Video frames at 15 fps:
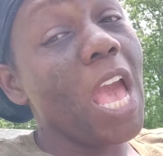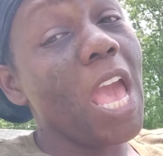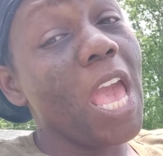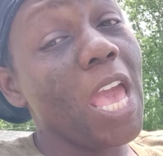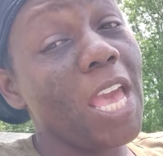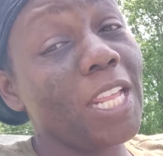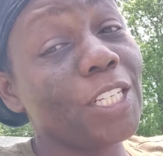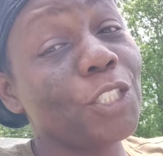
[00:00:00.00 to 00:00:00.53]
I
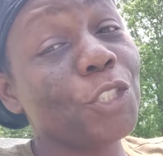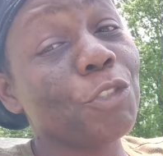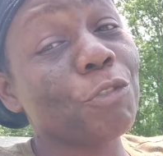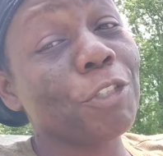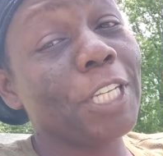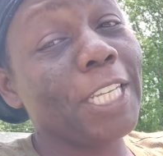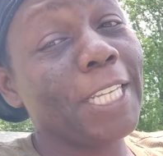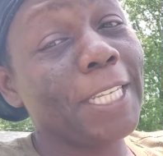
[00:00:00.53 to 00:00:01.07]
had a
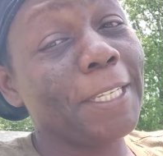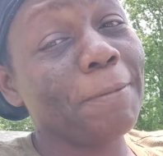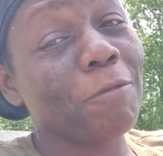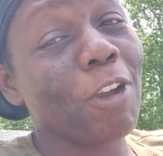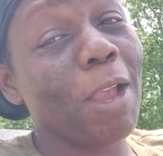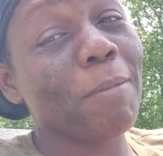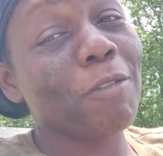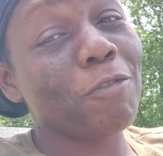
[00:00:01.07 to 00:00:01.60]

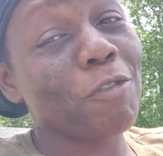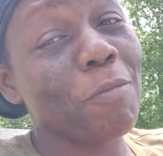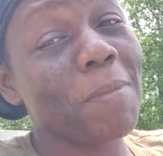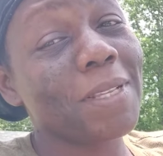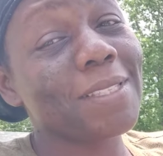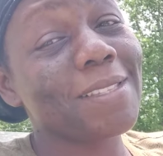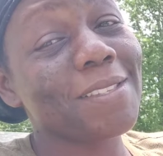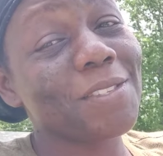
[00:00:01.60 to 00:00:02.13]
dream right before
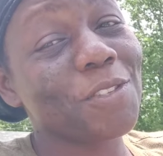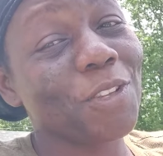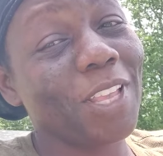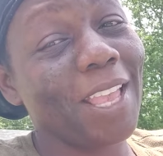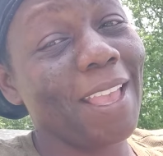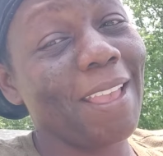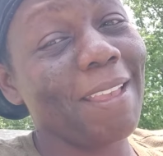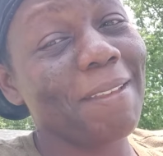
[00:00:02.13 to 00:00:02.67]
my sister
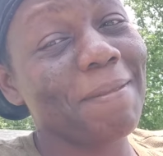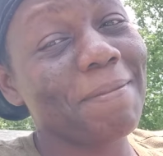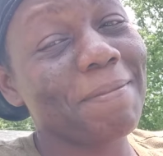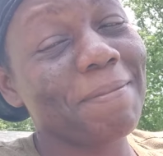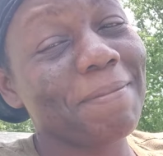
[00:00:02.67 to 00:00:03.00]
came.